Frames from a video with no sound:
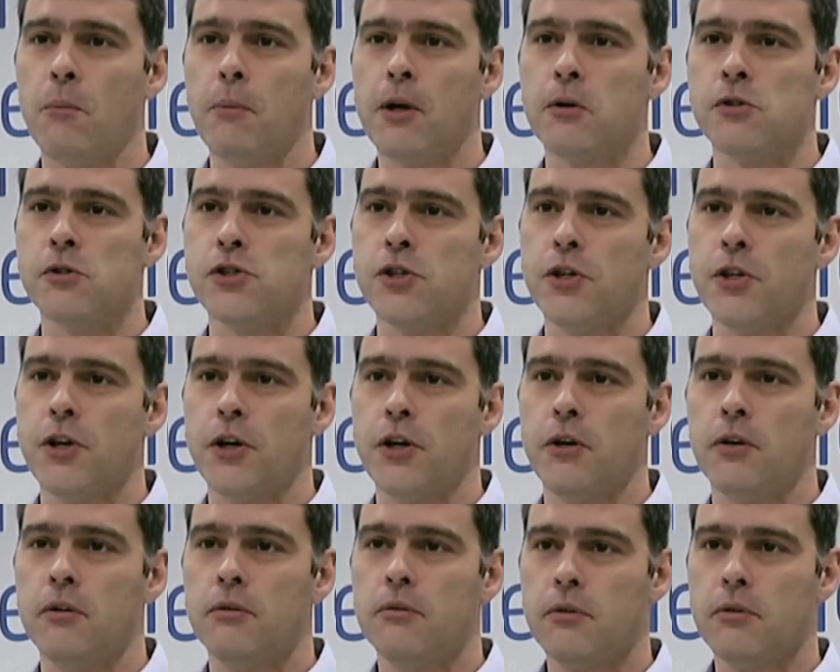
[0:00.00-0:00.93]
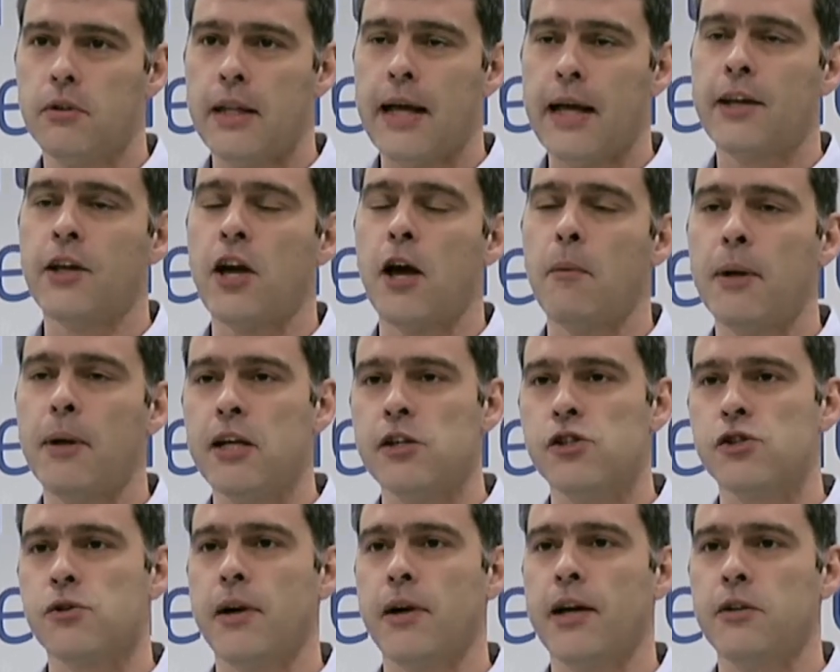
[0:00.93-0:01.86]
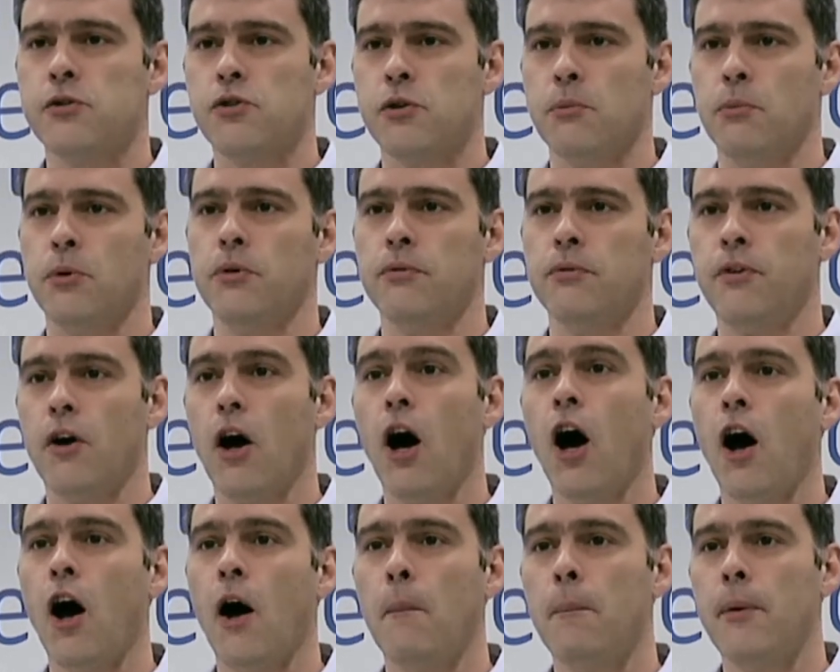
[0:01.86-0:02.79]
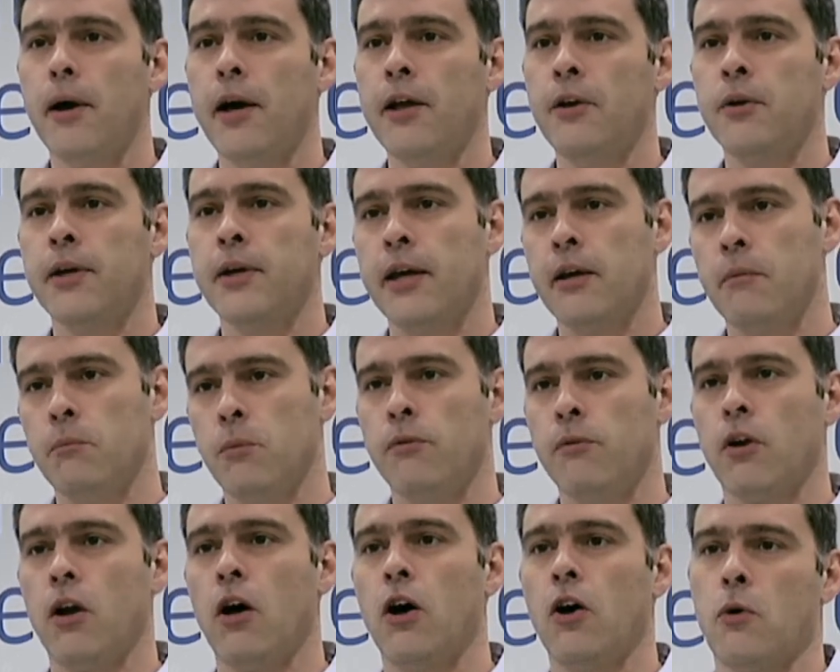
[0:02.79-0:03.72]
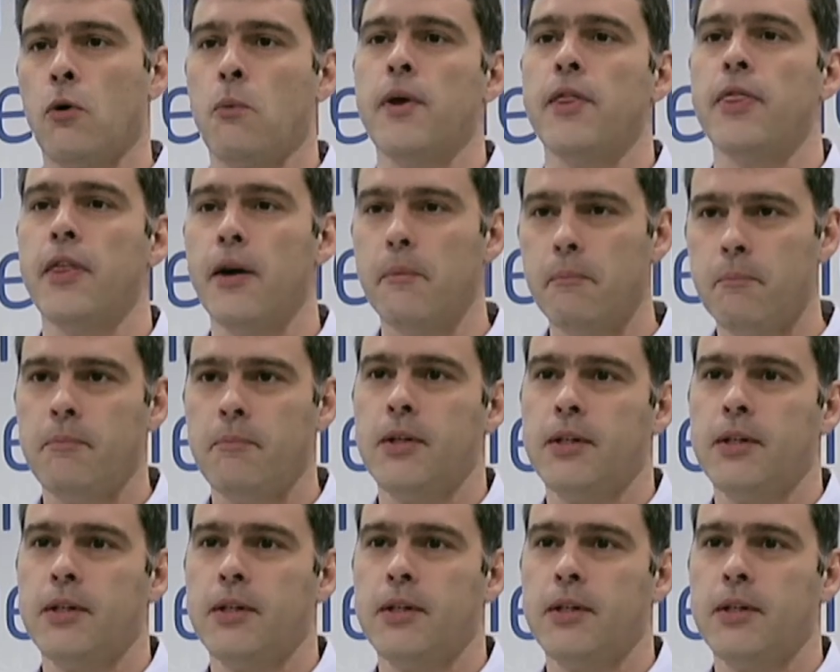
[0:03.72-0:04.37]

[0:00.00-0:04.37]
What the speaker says: because you know that company is trying to move up and you can move along with them.